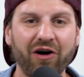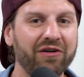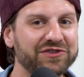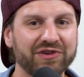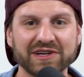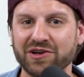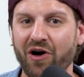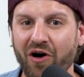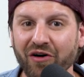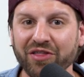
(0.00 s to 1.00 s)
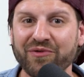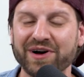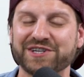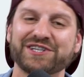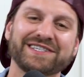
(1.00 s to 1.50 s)
I'll address all the
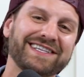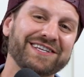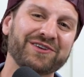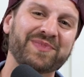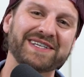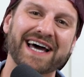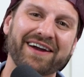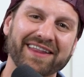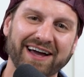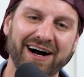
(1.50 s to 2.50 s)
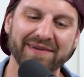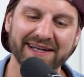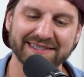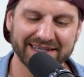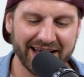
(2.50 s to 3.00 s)
questions that you put down in the
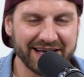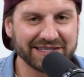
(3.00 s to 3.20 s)
comments.